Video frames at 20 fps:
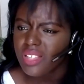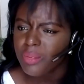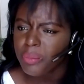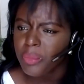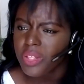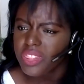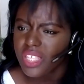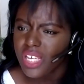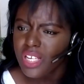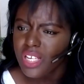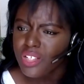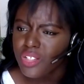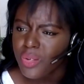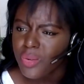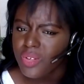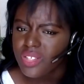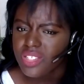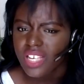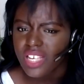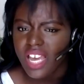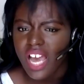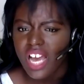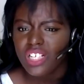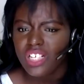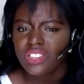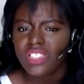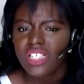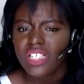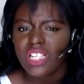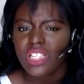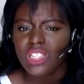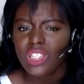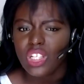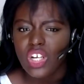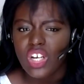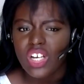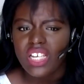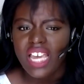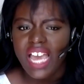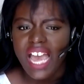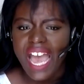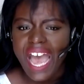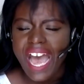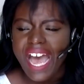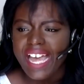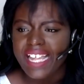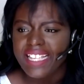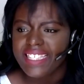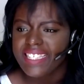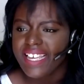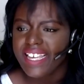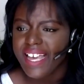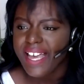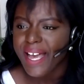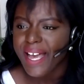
And what they do is they actually look at